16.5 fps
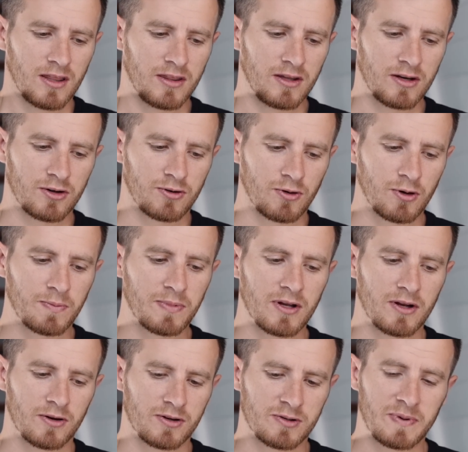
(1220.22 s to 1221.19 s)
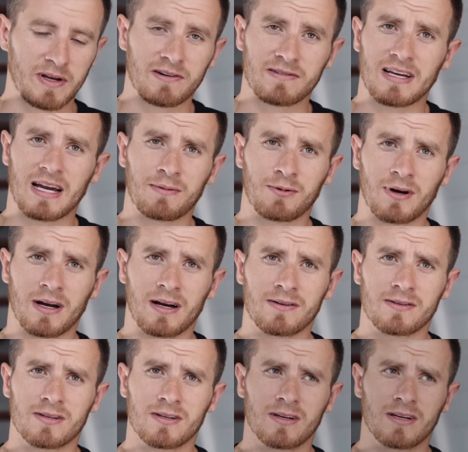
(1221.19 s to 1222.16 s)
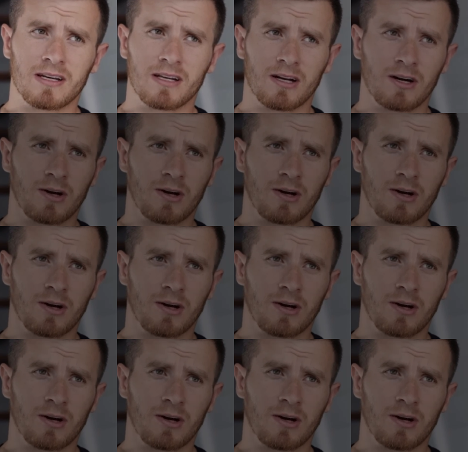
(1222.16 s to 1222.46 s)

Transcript: the group that you're spending your time around, you